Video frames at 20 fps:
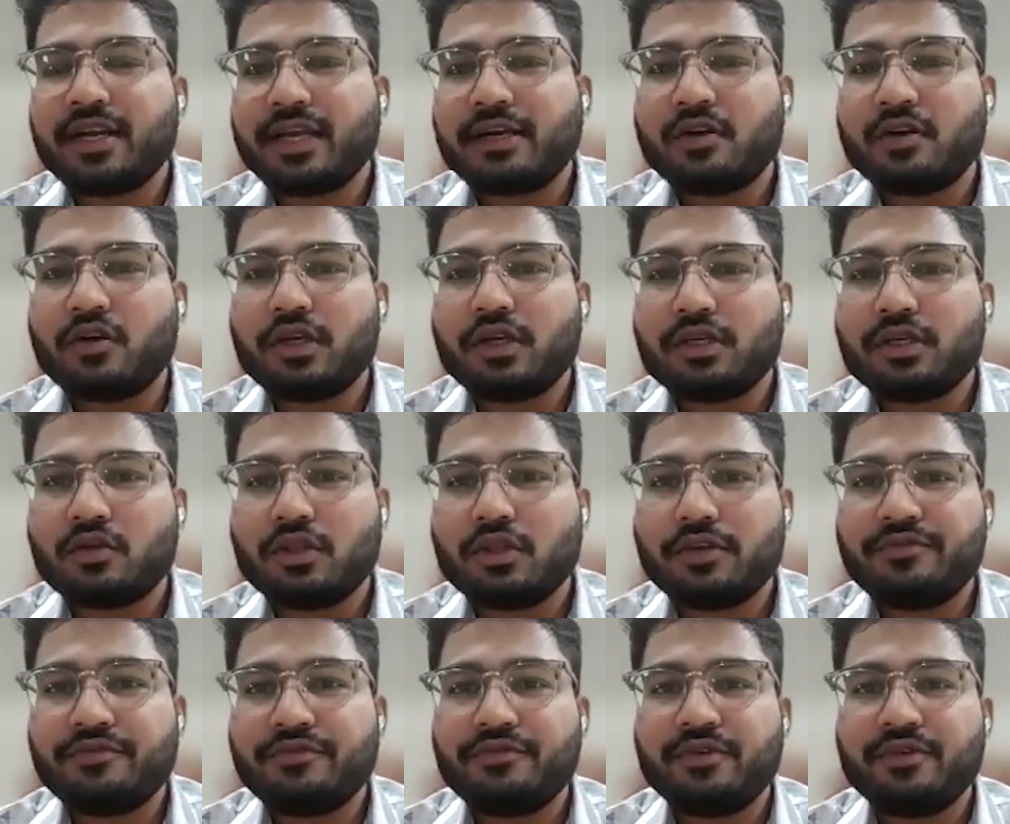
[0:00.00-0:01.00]
according to
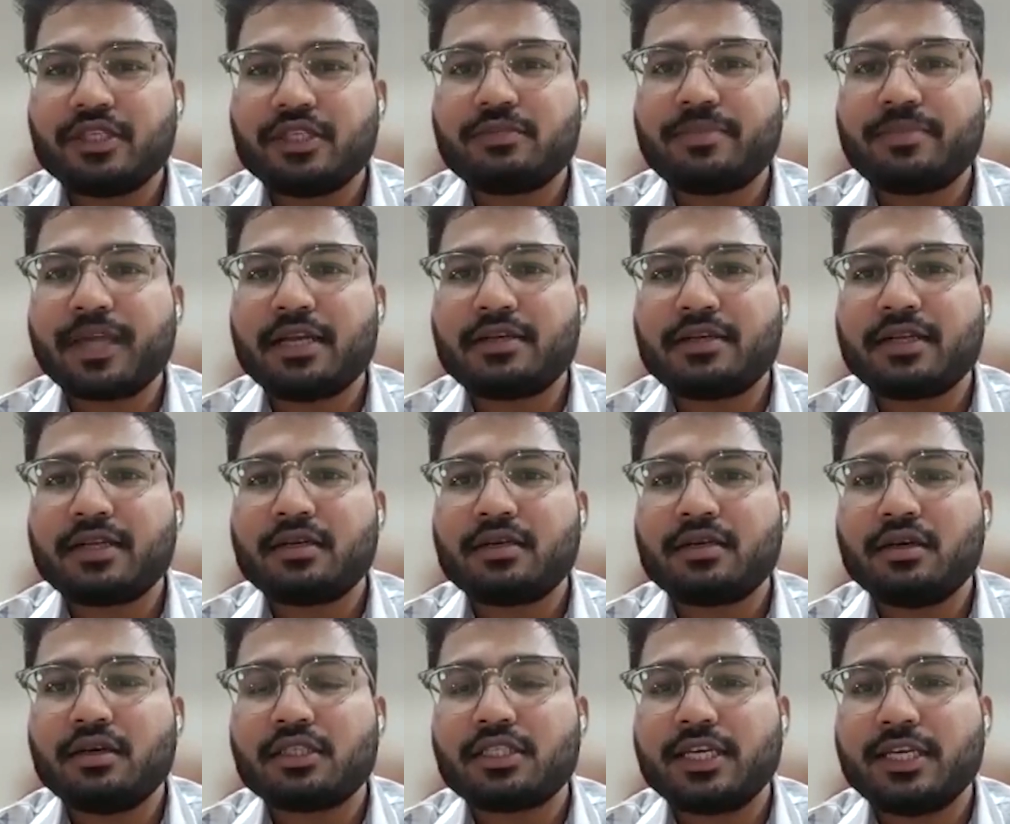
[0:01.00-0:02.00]
the Fitzpatrick
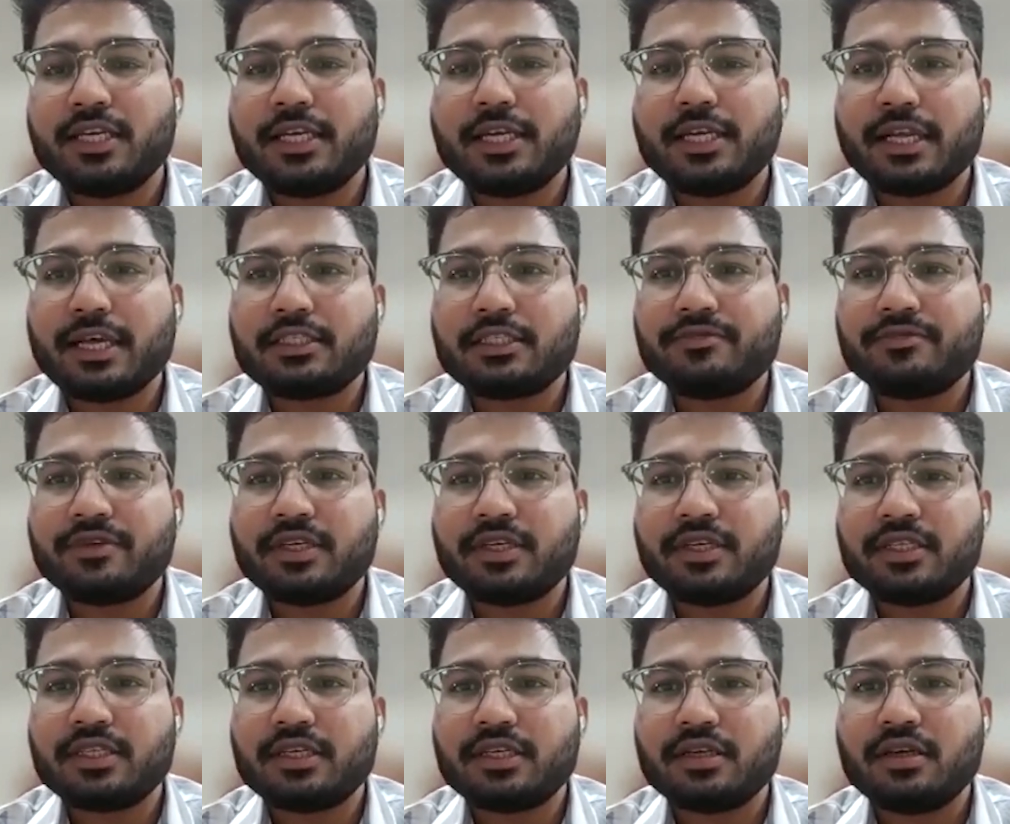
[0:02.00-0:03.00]
skin
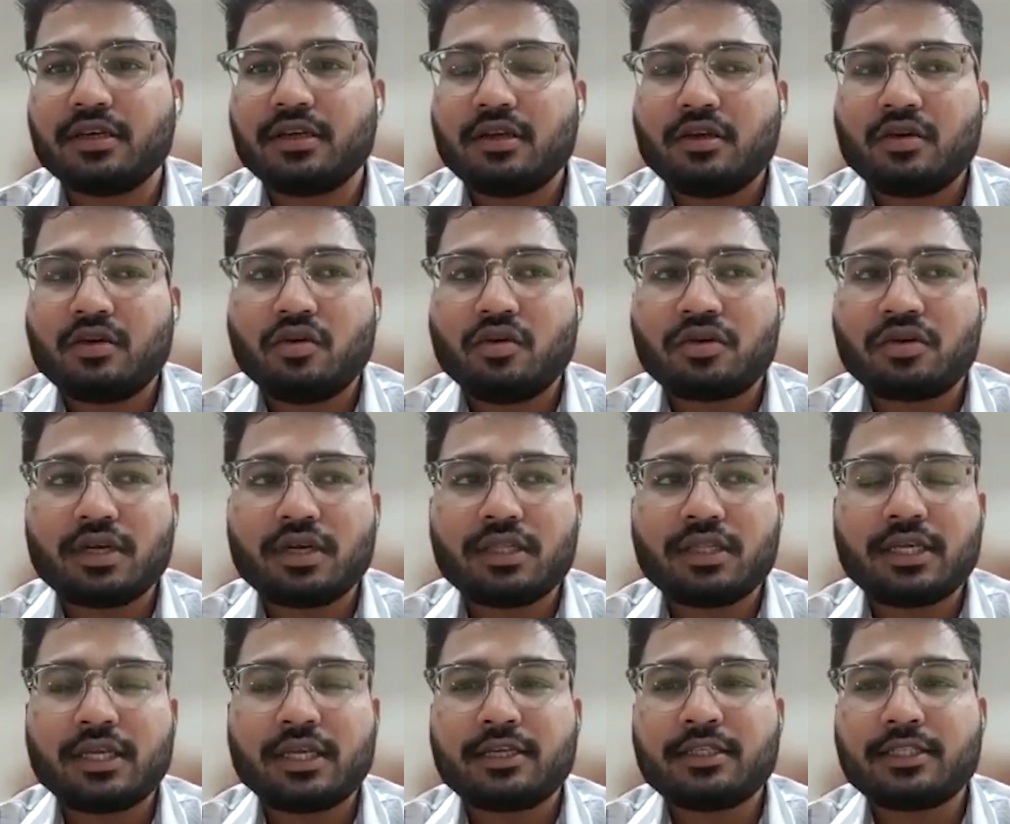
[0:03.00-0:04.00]
classification. Okay,
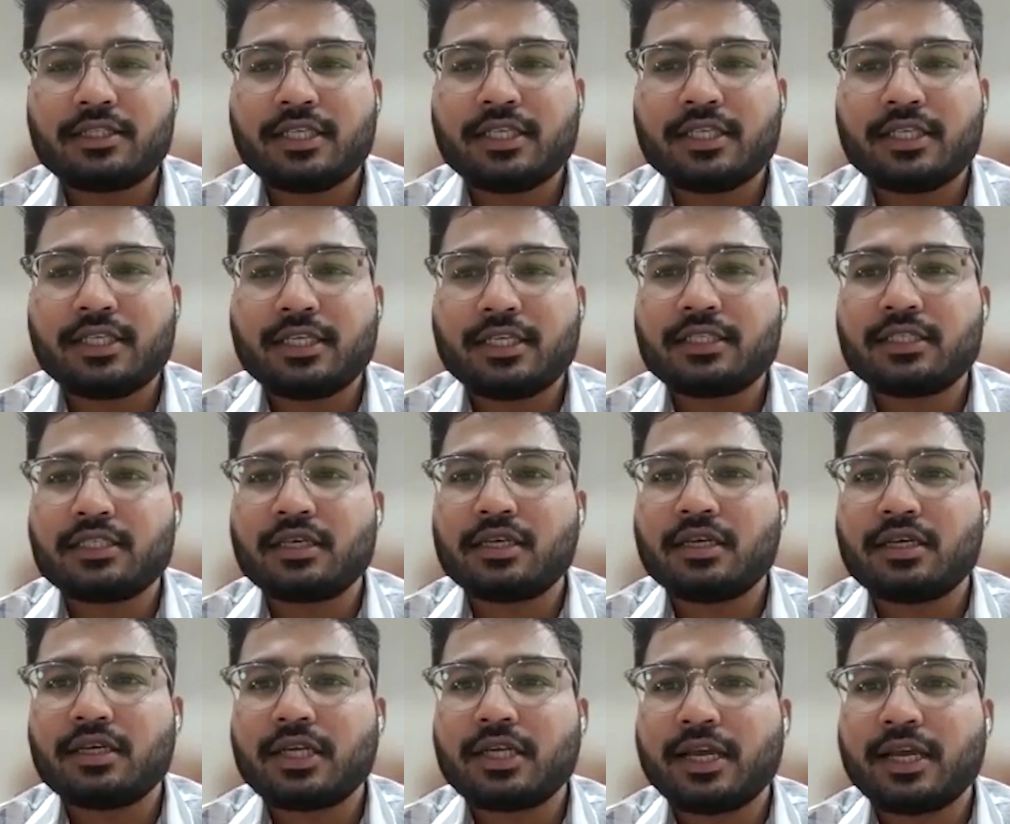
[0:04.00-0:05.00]
there are six
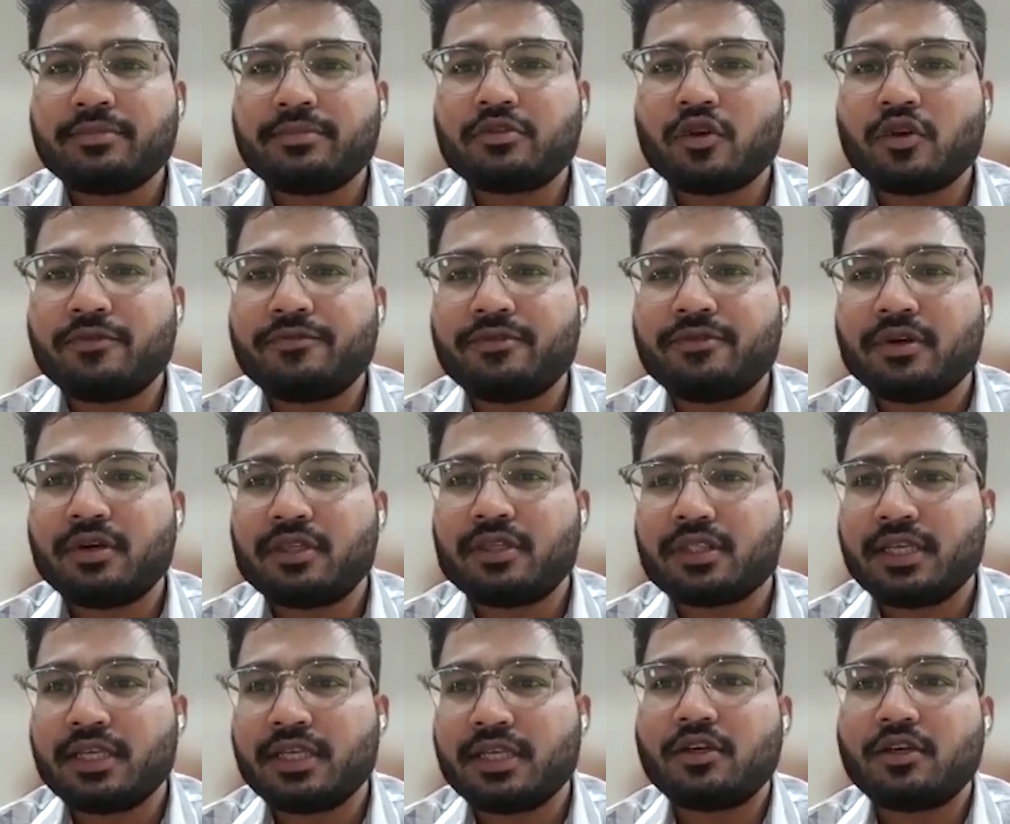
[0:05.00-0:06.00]
types
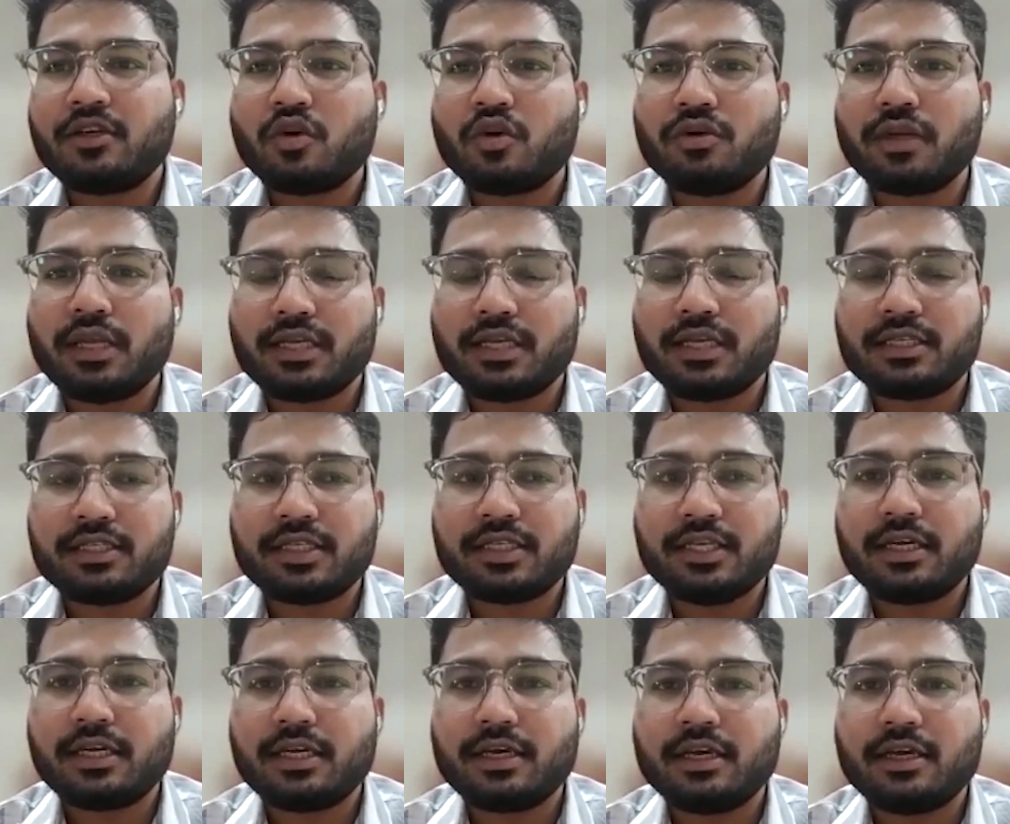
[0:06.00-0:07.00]
of skin tone, like
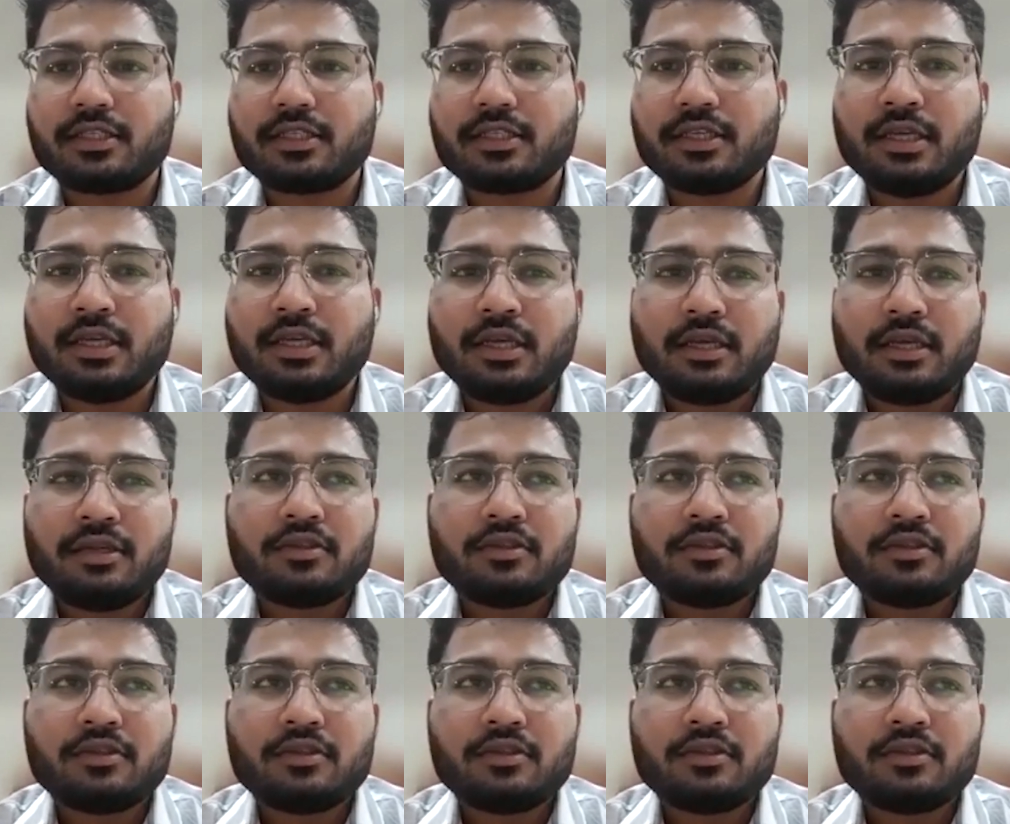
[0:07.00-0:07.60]
skin colors.